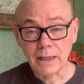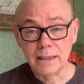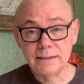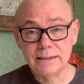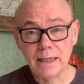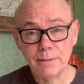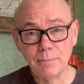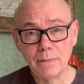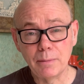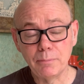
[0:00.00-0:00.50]

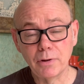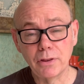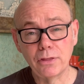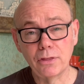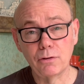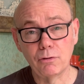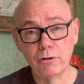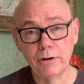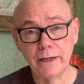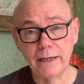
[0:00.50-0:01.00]
Tip number
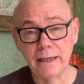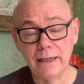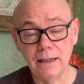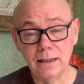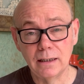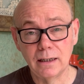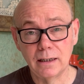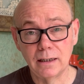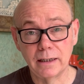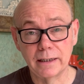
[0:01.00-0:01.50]
3,
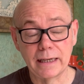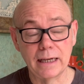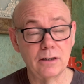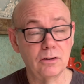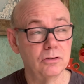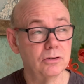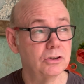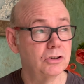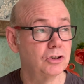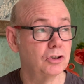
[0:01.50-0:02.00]
again
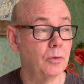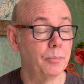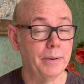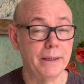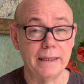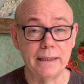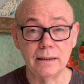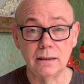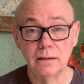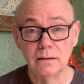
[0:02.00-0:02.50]
on the
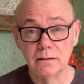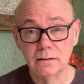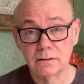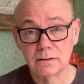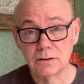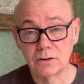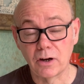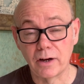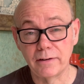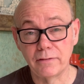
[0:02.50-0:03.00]
shopping
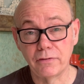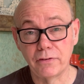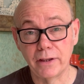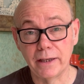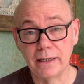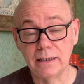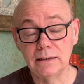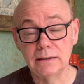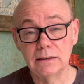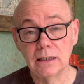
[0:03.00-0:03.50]
side of
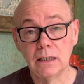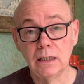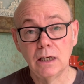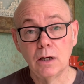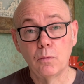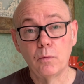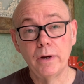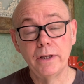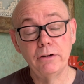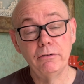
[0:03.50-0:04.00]
things,
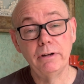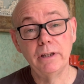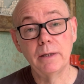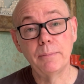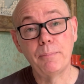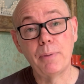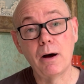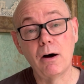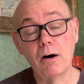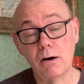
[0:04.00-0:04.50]
when you're in the
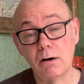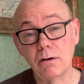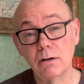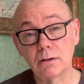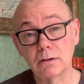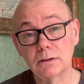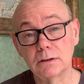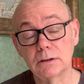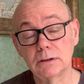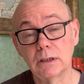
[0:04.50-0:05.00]

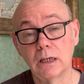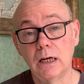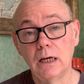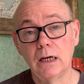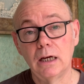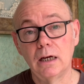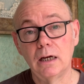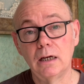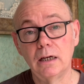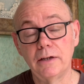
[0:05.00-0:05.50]
parks,
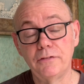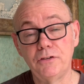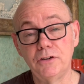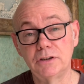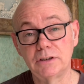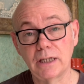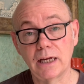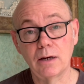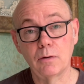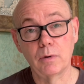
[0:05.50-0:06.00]
if you
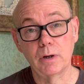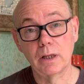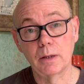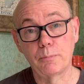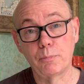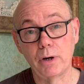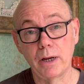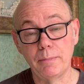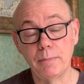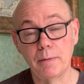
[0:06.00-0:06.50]
stay at one of the
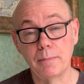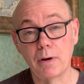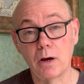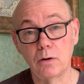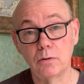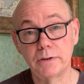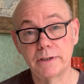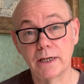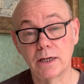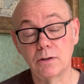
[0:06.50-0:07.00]
premium
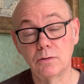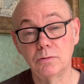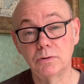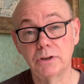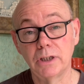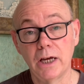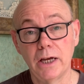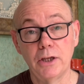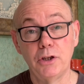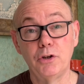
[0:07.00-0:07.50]
hotels,
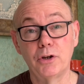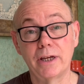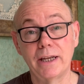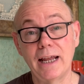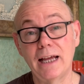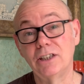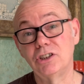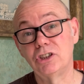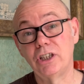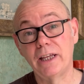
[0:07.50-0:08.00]
you can
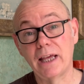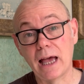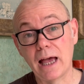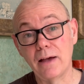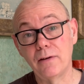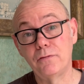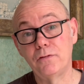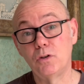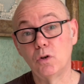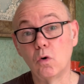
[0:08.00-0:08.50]
actually
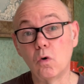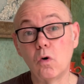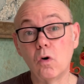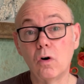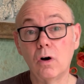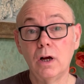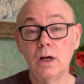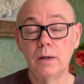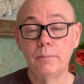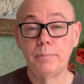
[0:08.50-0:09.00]
have
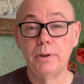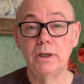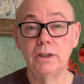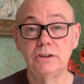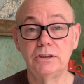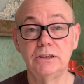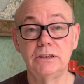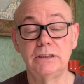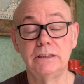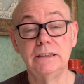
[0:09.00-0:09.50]
your
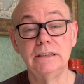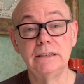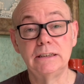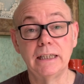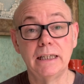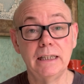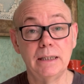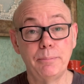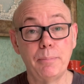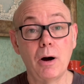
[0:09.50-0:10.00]
purchases
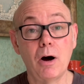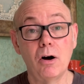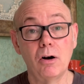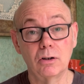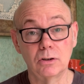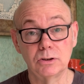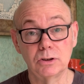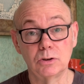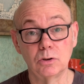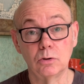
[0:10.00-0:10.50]
in the
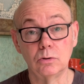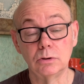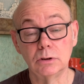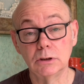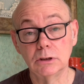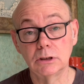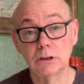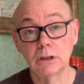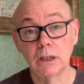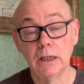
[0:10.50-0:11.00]
park
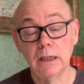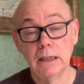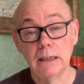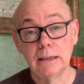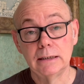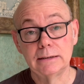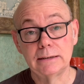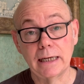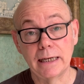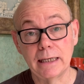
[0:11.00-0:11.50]
stores
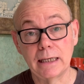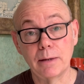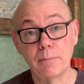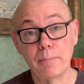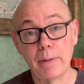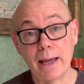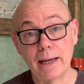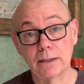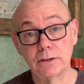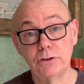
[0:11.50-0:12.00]
taken
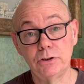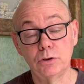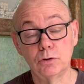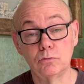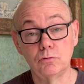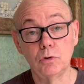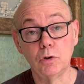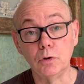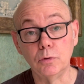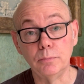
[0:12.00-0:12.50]
back to your
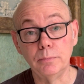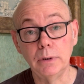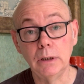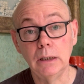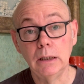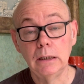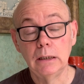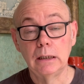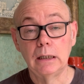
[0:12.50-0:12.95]
room.